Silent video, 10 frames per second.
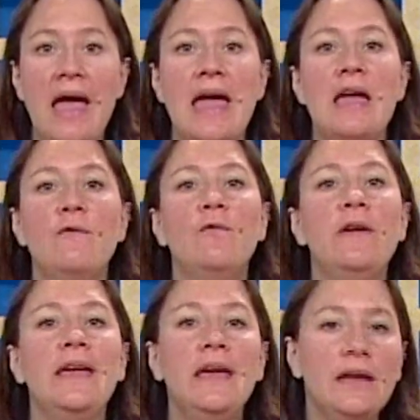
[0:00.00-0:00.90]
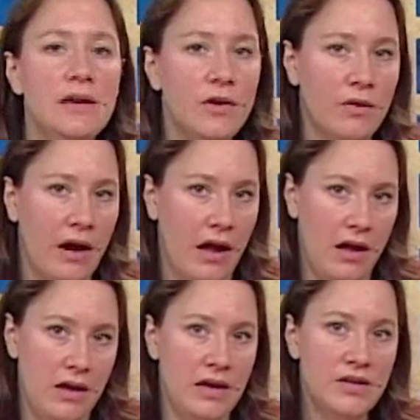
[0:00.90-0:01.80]
If we
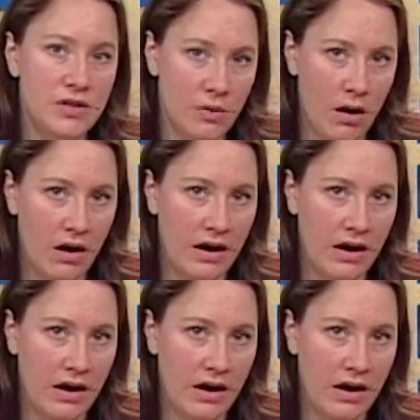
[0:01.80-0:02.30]
integrate into our